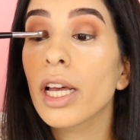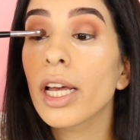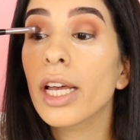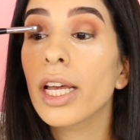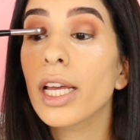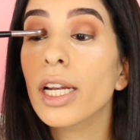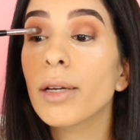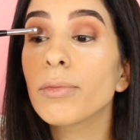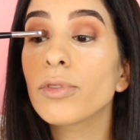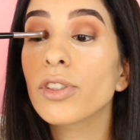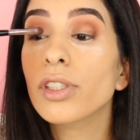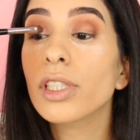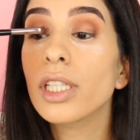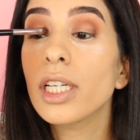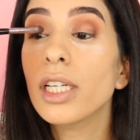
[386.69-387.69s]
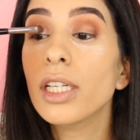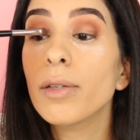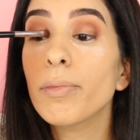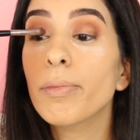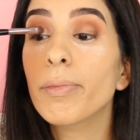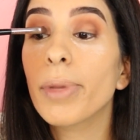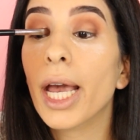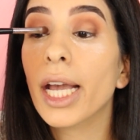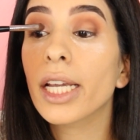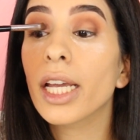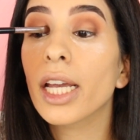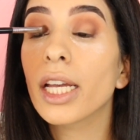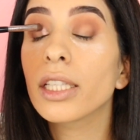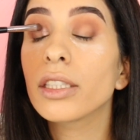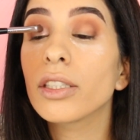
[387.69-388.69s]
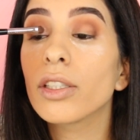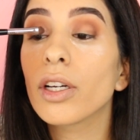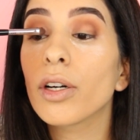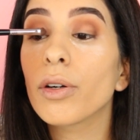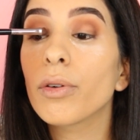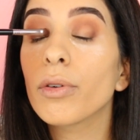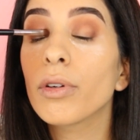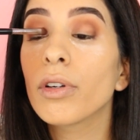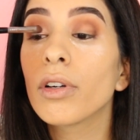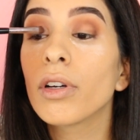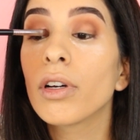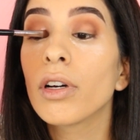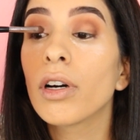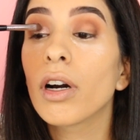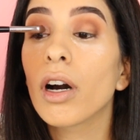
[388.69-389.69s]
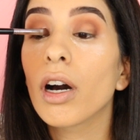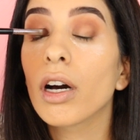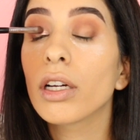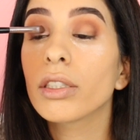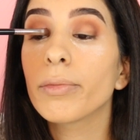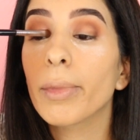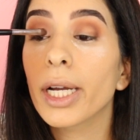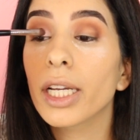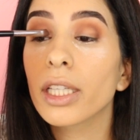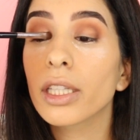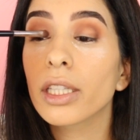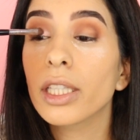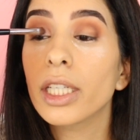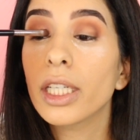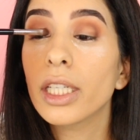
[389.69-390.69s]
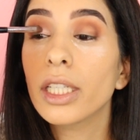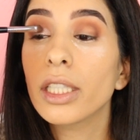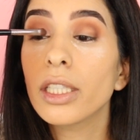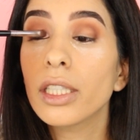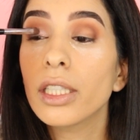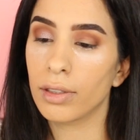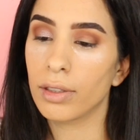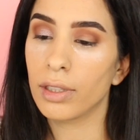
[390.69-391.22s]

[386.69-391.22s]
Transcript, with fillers: and I'm just gonna pack it, you know, on my lid.